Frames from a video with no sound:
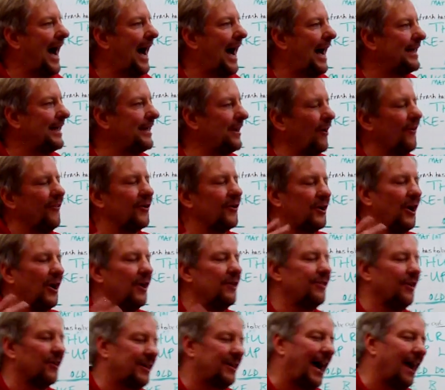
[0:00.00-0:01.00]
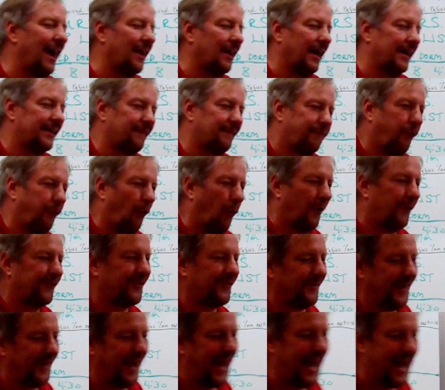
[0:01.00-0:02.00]
You know, they're kind of like
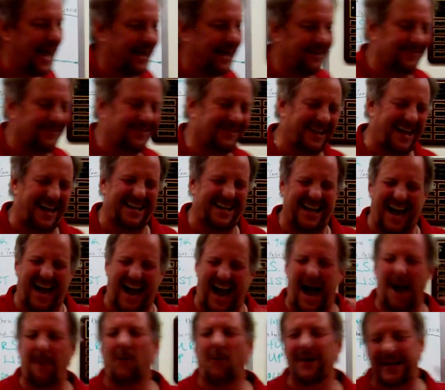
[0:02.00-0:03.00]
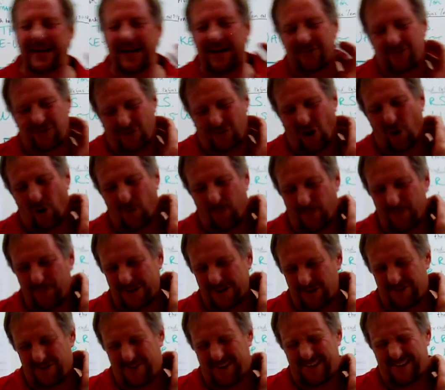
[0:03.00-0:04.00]
forcing the hand and saying, I'm going to get sober
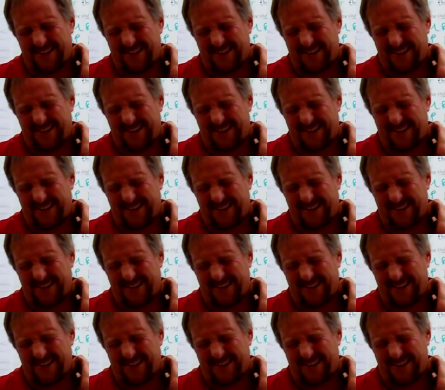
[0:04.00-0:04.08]
because